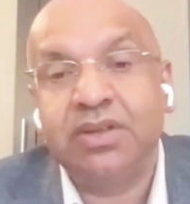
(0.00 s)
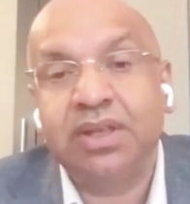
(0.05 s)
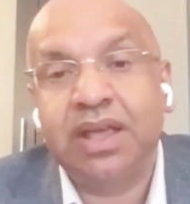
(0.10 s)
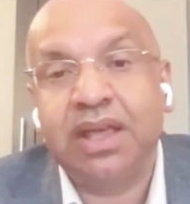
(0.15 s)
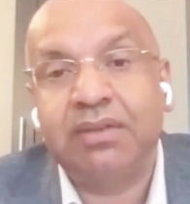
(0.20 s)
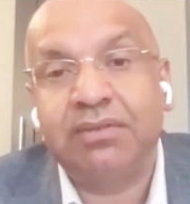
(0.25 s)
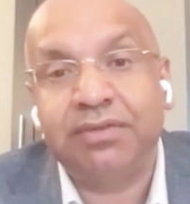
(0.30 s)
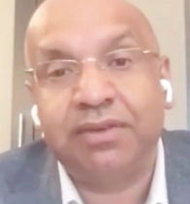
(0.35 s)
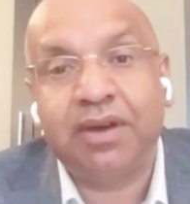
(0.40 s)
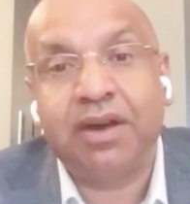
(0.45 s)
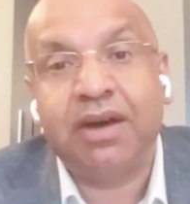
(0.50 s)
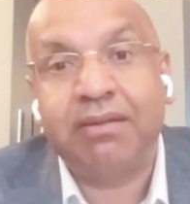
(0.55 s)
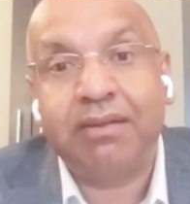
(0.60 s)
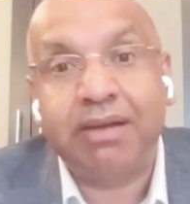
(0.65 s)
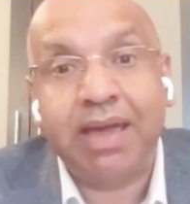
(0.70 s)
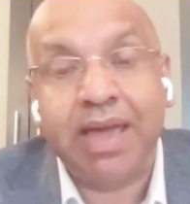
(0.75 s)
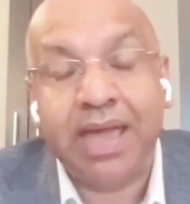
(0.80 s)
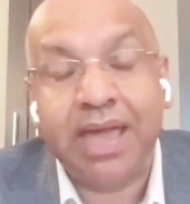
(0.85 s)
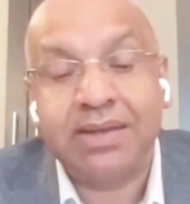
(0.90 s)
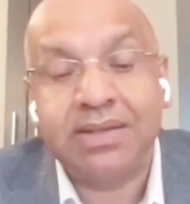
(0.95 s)
They are
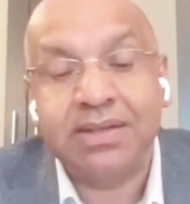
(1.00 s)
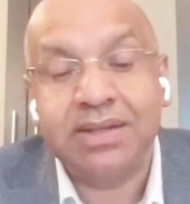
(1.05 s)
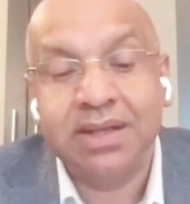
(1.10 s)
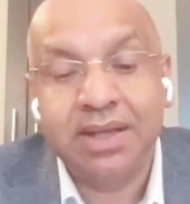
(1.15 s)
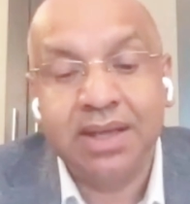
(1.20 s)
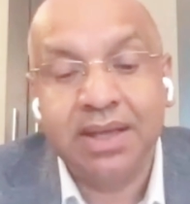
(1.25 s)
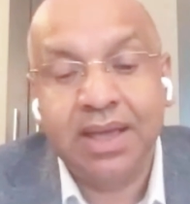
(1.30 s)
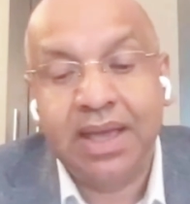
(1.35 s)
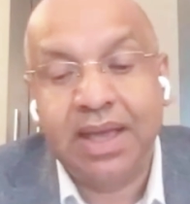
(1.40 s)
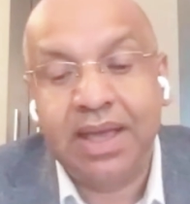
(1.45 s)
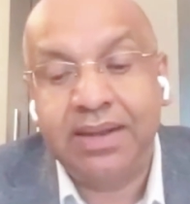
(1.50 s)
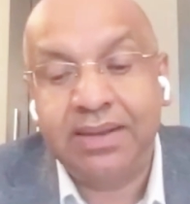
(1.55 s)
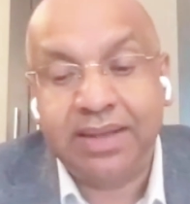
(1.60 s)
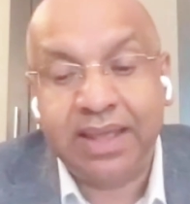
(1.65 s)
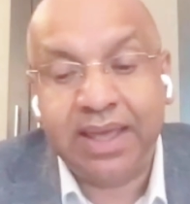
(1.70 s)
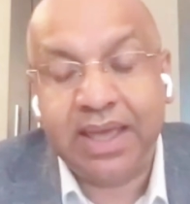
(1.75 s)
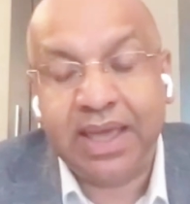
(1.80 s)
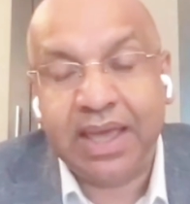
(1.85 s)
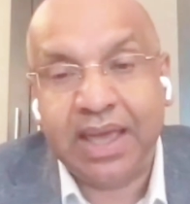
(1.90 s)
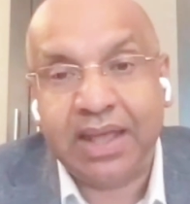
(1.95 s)
far ahead and
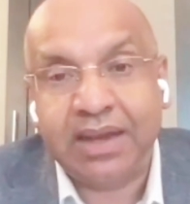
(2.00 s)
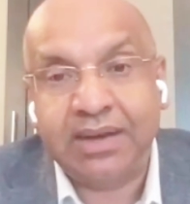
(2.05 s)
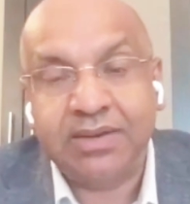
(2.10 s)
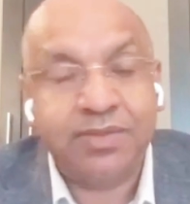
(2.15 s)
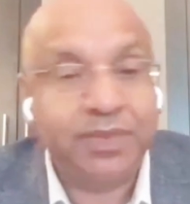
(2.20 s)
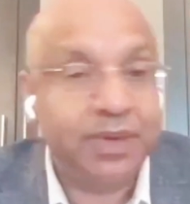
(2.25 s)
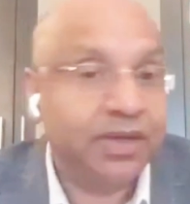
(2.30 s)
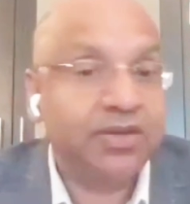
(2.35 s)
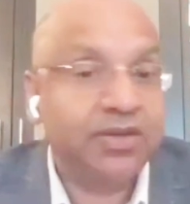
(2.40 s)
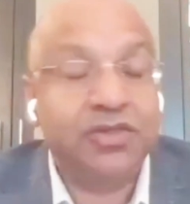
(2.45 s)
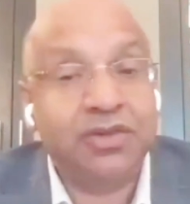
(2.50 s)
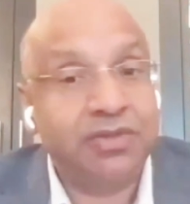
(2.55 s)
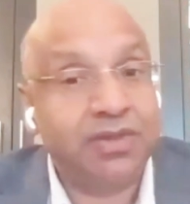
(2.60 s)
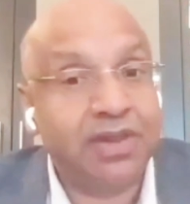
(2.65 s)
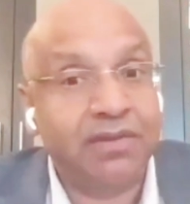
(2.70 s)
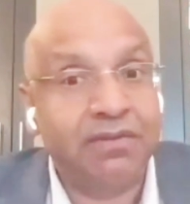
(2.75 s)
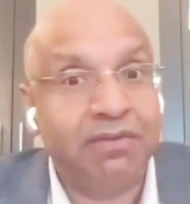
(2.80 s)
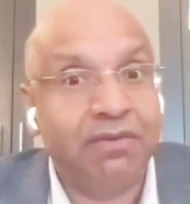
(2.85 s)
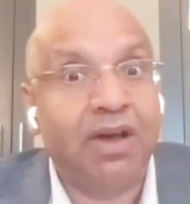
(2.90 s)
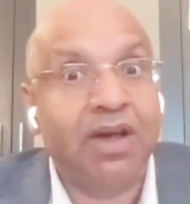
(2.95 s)
they had, because of
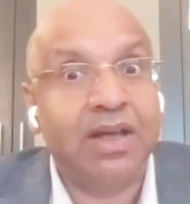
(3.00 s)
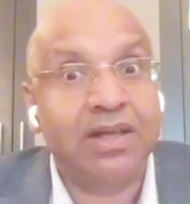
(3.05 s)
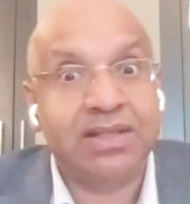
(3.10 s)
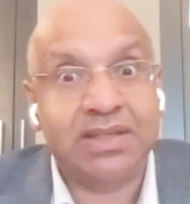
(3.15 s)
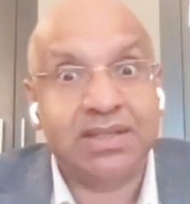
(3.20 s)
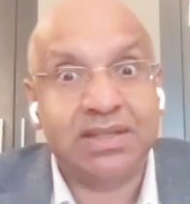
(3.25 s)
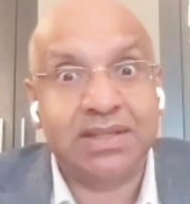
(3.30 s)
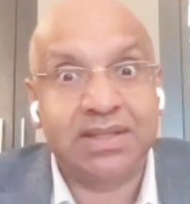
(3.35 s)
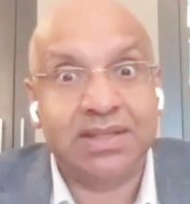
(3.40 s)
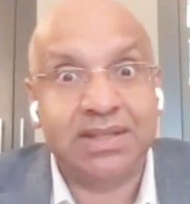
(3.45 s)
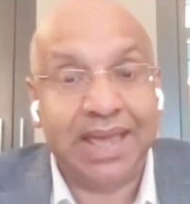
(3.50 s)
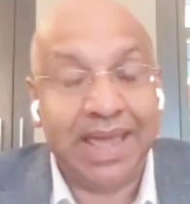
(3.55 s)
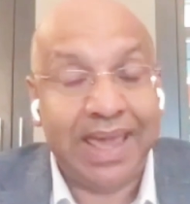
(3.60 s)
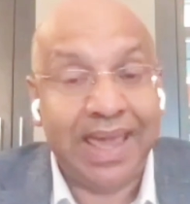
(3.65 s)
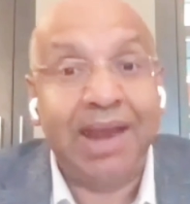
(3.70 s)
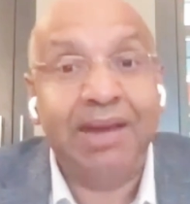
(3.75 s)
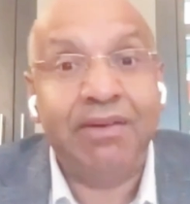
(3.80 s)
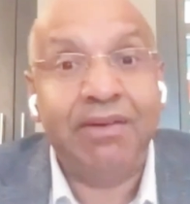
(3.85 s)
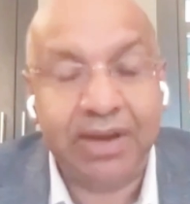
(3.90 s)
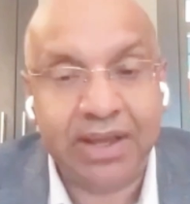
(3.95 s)
the vast
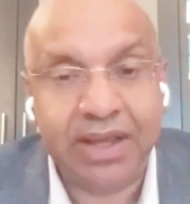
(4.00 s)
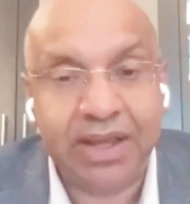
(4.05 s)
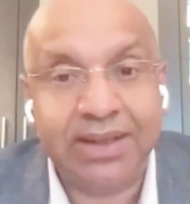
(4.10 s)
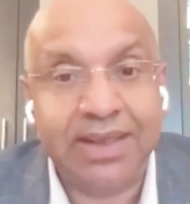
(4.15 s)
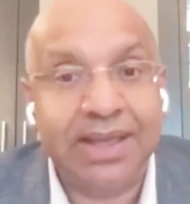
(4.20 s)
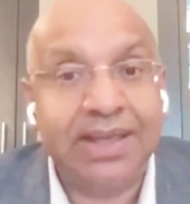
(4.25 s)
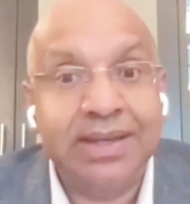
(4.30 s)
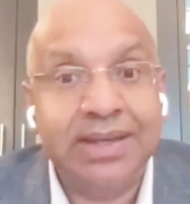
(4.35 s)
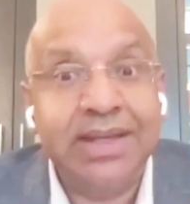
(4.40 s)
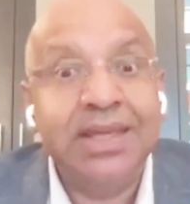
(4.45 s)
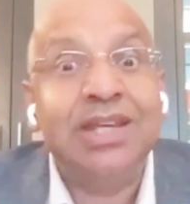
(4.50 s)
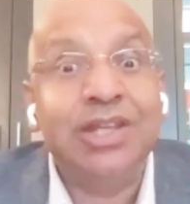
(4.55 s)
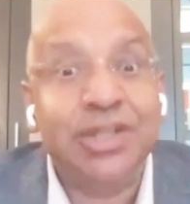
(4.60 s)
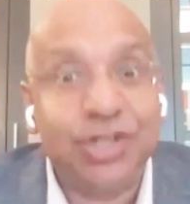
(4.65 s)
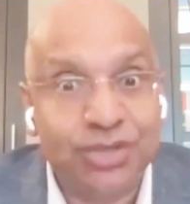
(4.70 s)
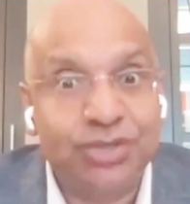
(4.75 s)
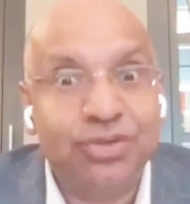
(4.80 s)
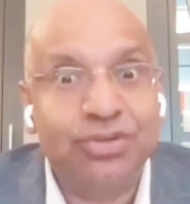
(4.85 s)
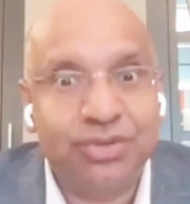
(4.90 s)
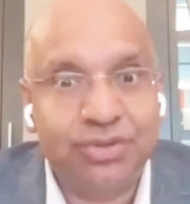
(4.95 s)
area, they
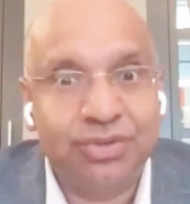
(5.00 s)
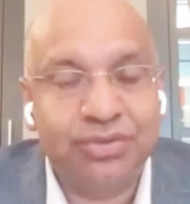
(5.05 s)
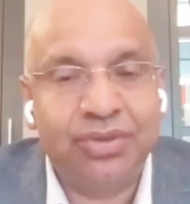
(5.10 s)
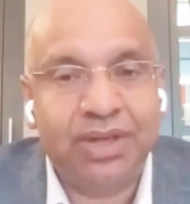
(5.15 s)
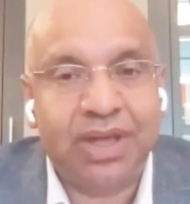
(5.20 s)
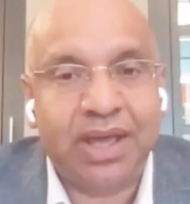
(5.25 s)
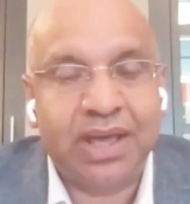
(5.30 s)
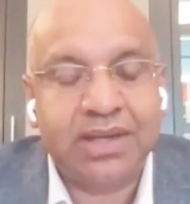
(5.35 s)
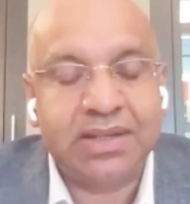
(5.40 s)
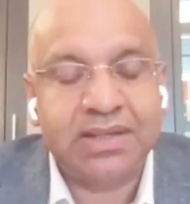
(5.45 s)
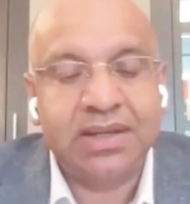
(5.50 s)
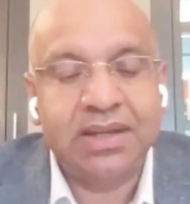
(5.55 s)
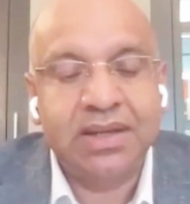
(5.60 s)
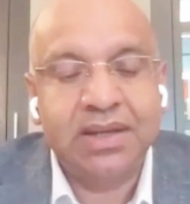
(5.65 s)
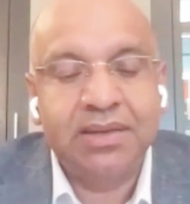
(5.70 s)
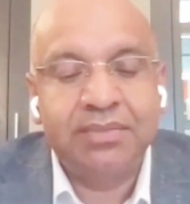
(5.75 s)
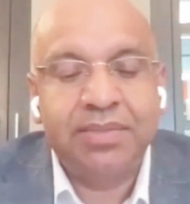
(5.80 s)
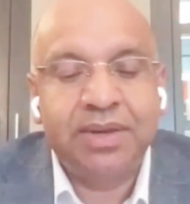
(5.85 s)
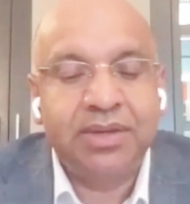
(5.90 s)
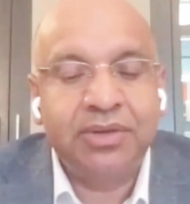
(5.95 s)
needed to do that.
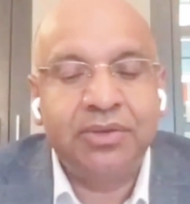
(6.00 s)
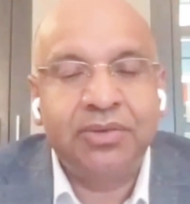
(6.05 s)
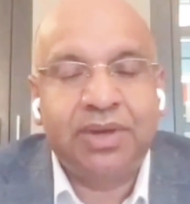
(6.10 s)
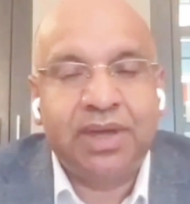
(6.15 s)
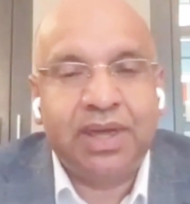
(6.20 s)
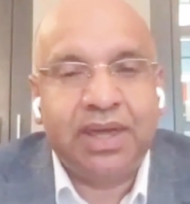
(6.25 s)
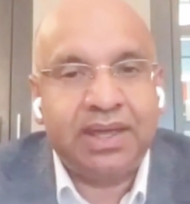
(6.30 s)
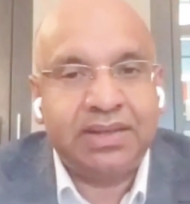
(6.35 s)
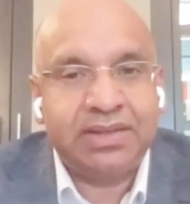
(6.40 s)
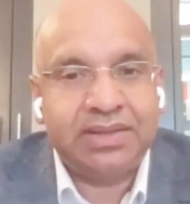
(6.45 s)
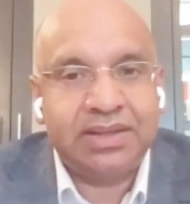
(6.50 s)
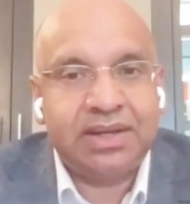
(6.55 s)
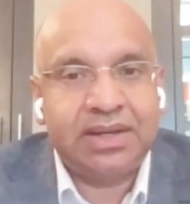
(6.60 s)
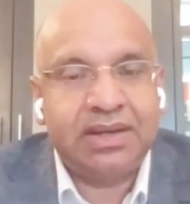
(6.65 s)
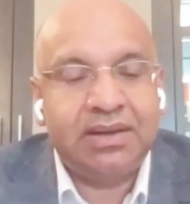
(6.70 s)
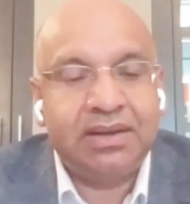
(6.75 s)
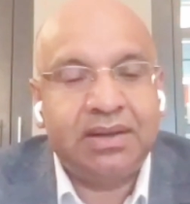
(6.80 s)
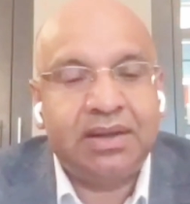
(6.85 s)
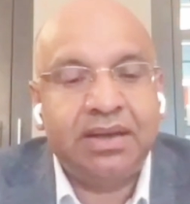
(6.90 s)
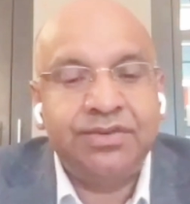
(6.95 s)
But UK as a
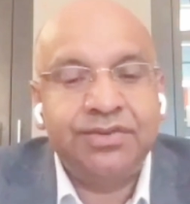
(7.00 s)
little